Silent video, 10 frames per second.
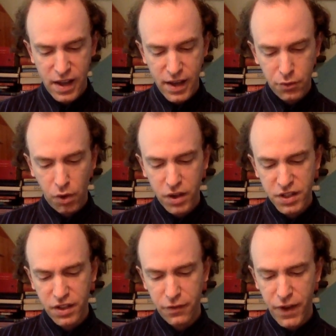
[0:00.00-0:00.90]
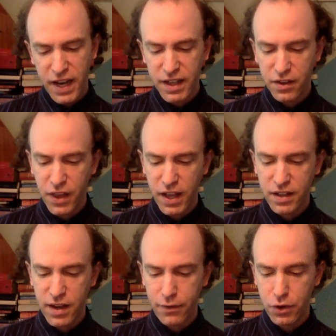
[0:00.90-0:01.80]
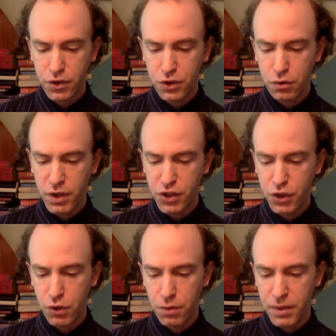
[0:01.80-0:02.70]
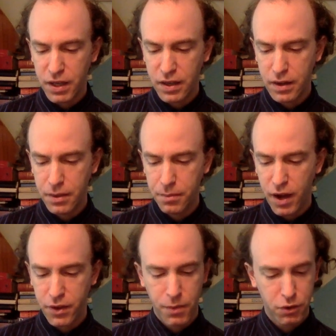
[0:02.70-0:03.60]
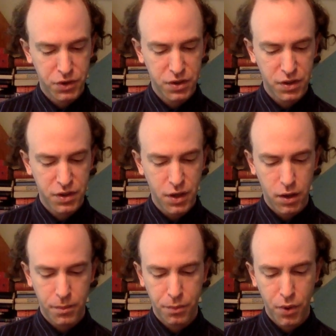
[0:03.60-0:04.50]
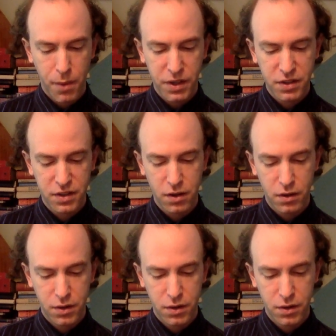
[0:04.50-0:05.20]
It was in vain they endeavored to reassure me by the most solemn promises.